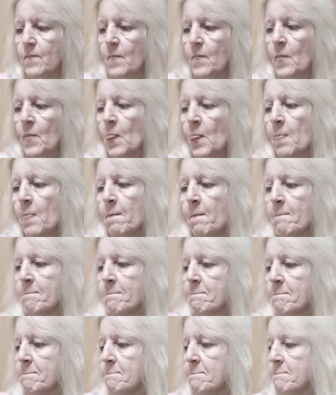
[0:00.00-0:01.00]

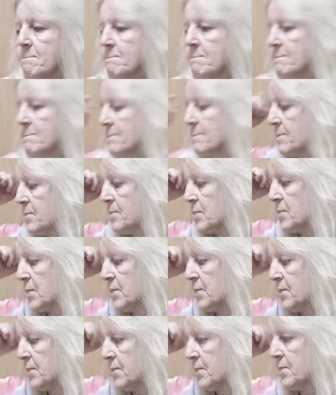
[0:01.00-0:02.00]

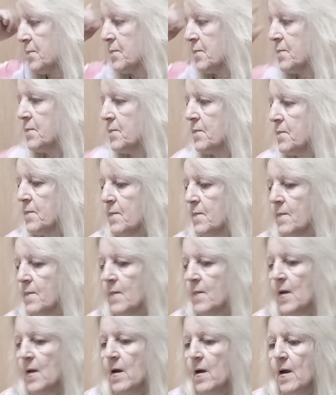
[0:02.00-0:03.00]

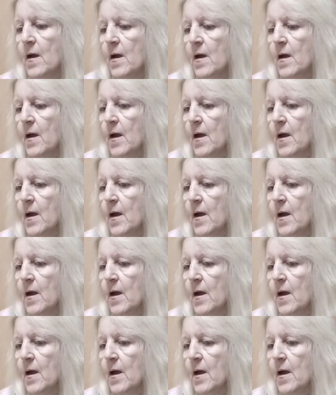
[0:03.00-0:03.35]
(silence)